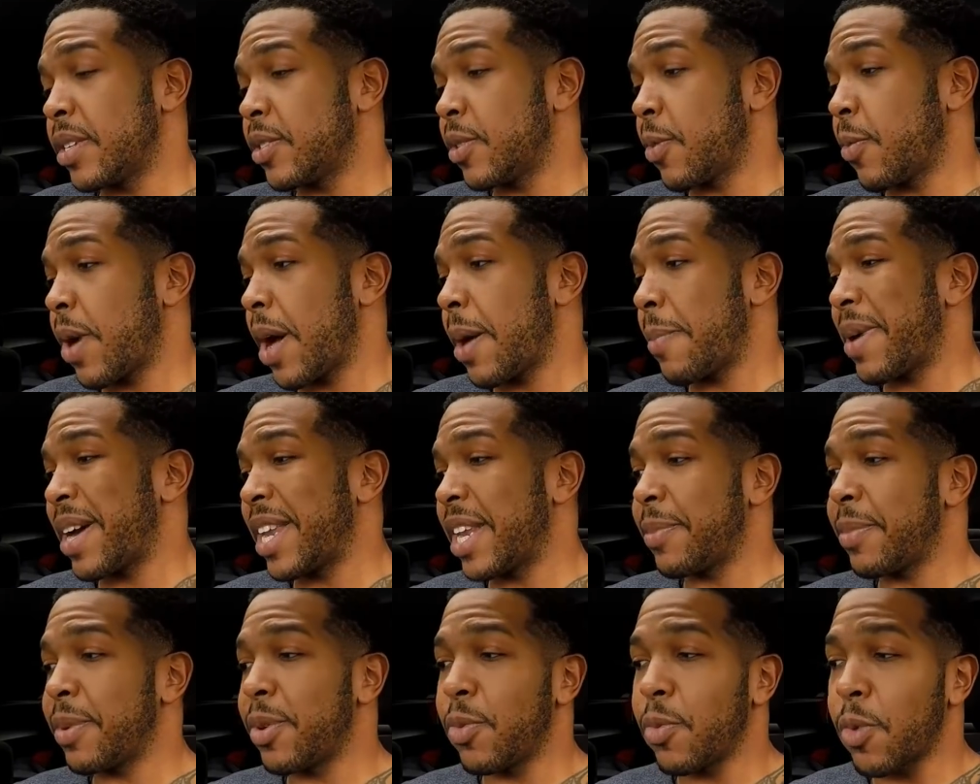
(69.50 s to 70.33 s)
on why it might
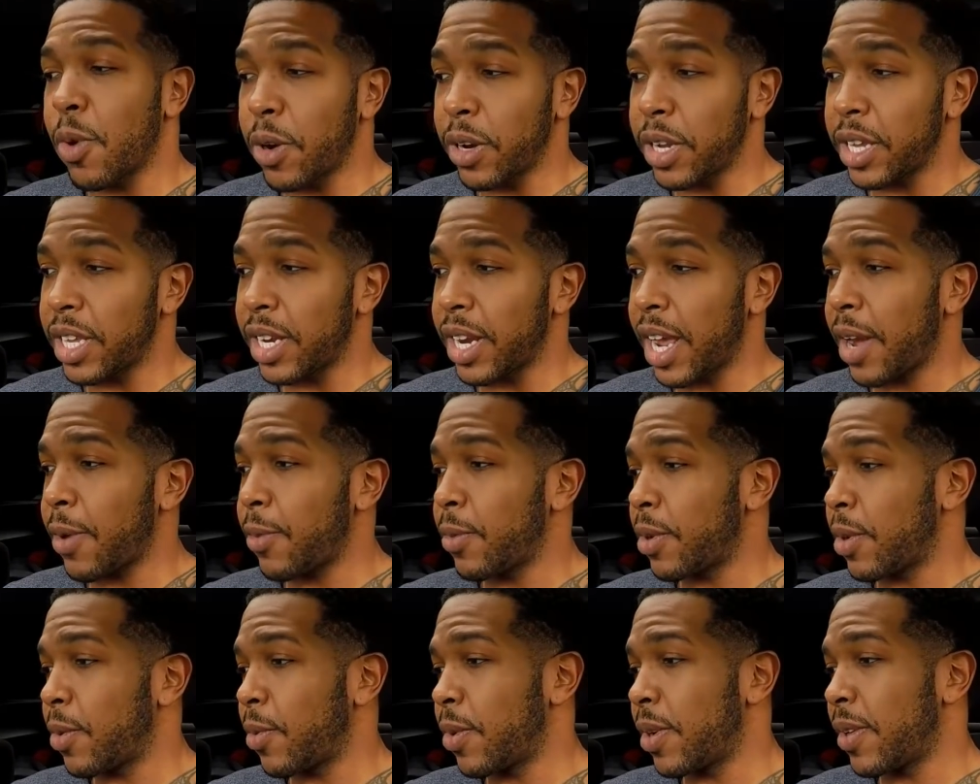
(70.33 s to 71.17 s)
not be working. I
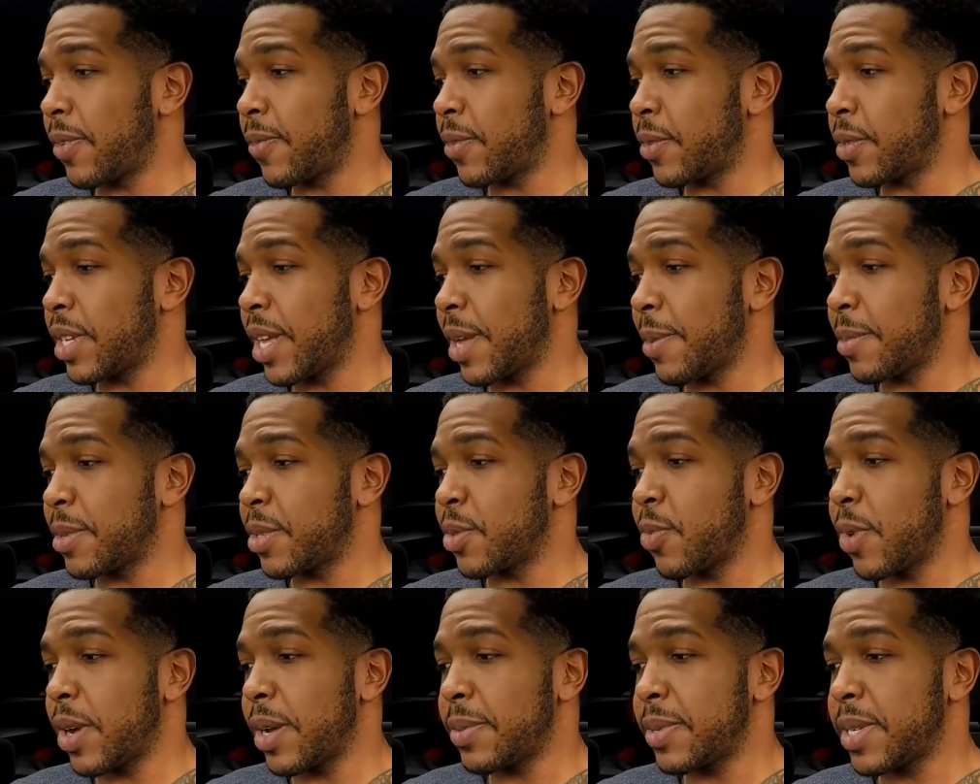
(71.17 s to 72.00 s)
went on Infotainment's
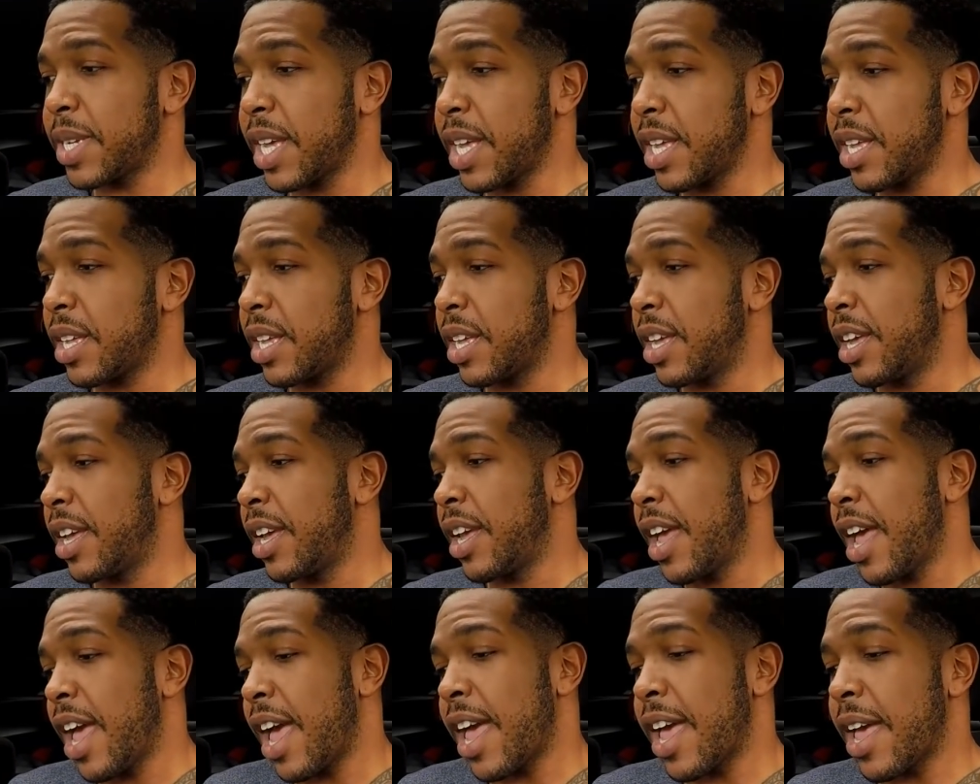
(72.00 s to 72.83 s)
website
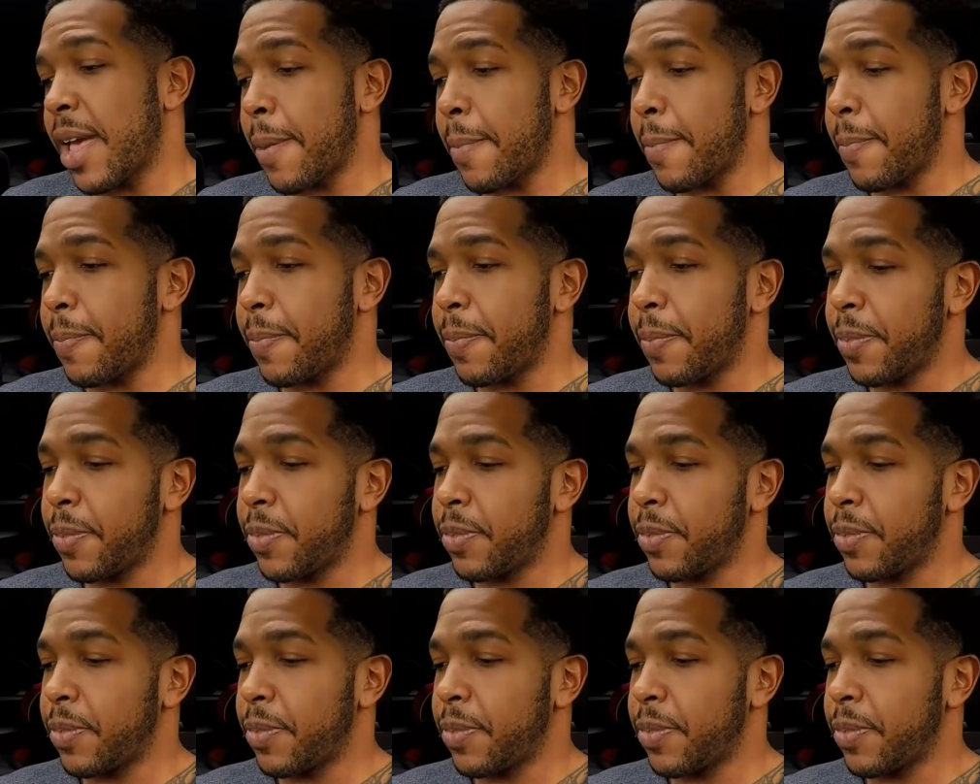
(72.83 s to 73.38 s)
and